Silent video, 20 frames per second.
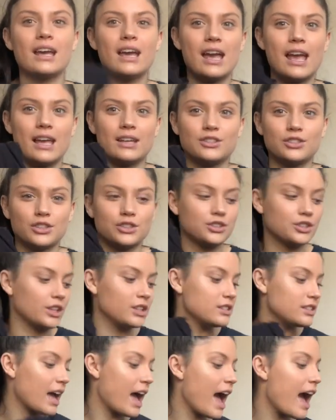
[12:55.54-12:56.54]
it's just good
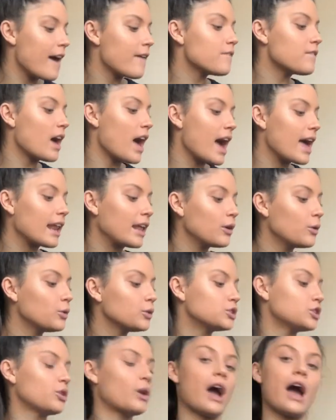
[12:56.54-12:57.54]
to have. And I
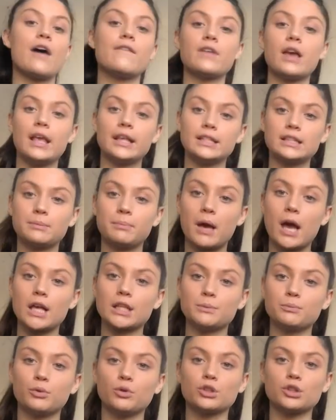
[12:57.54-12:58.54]
also have a spare
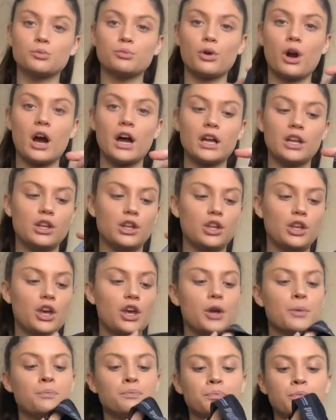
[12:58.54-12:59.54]
sports bra in
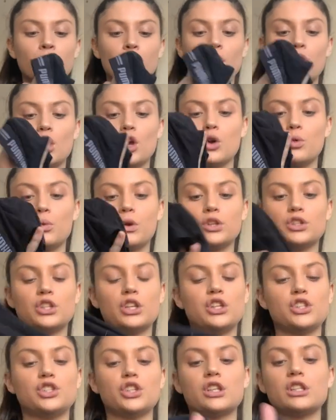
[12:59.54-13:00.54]
here, which
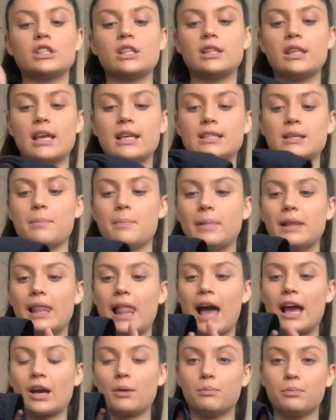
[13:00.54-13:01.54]
is just this
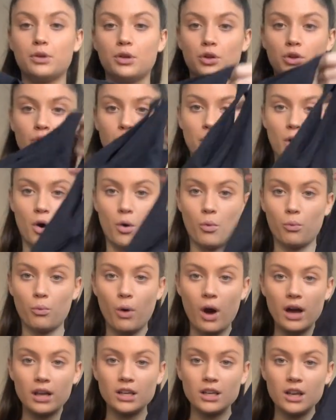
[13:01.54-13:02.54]
black Puma
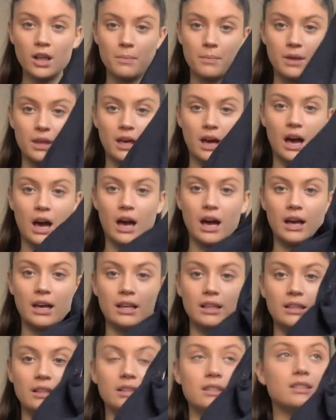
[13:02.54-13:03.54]
one,
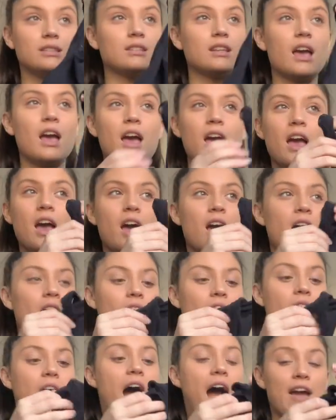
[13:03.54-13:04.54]
because
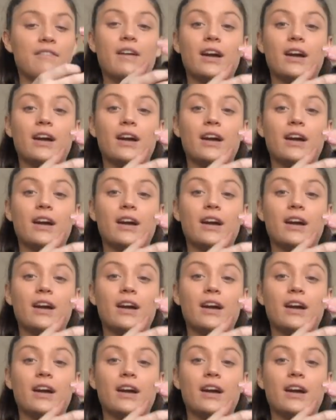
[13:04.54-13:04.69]
I've